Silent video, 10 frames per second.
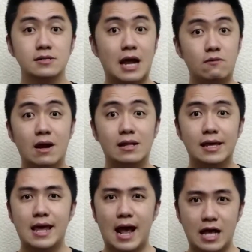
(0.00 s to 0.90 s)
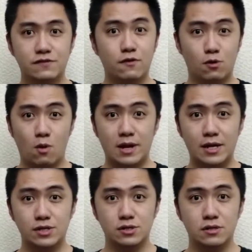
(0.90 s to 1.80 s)
Directly ask for
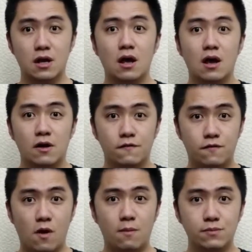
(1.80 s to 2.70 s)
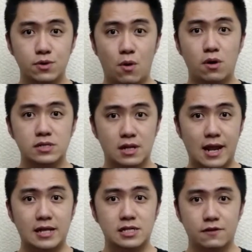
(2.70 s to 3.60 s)
quotation from your
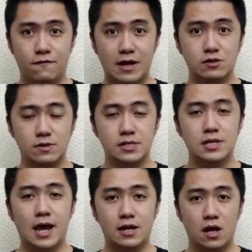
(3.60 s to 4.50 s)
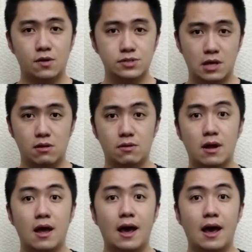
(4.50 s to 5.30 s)
selected factories and wholesalers.